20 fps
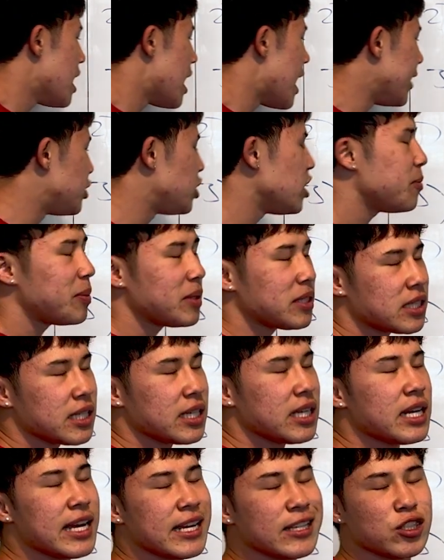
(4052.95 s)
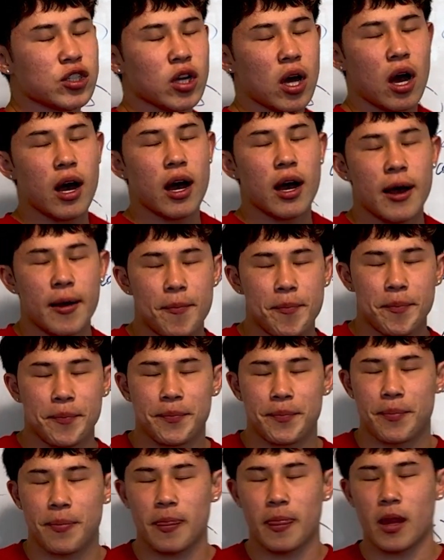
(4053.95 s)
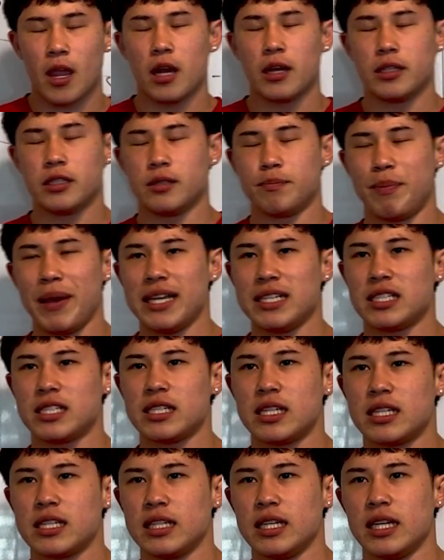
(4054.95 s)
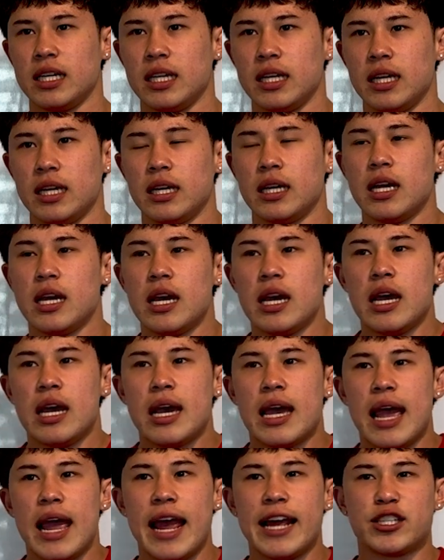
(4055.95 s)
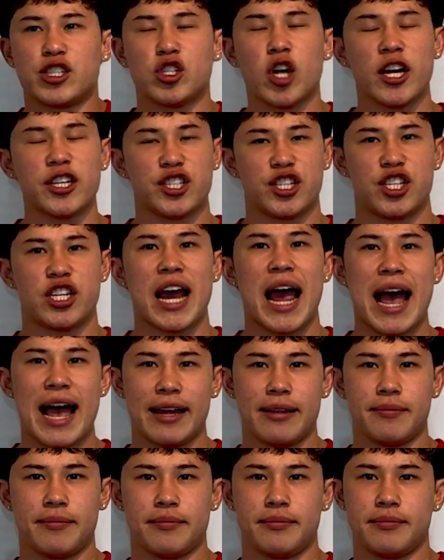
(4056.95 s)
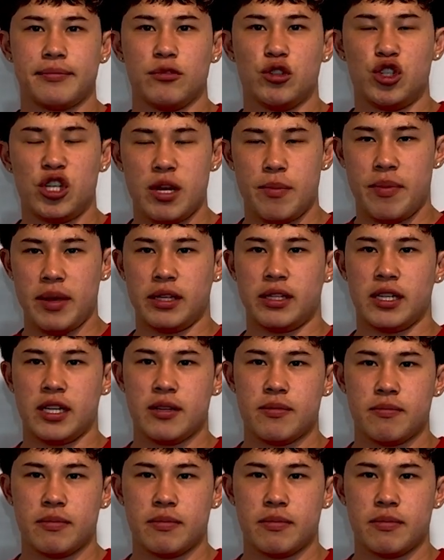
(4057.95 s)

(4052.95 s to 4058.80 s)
A GPT is basically it's not Chat GPT.